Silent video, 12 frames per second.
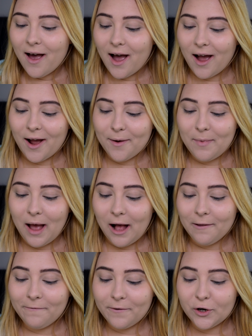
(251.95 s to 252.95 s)

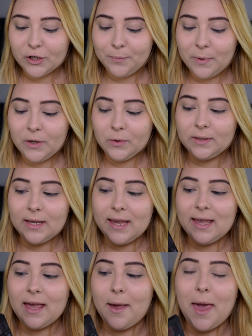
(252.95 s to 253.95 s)
I'll first be
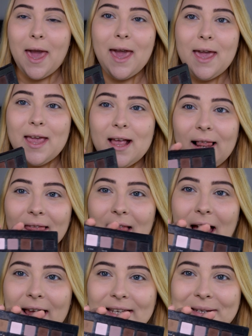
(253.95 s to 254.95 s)
using a
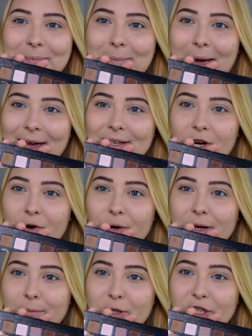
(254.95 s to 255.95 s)
light matte
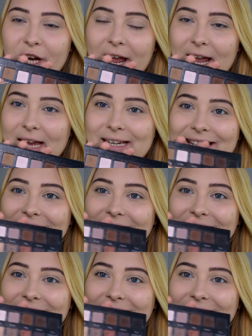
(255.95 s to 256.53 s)
cream shade.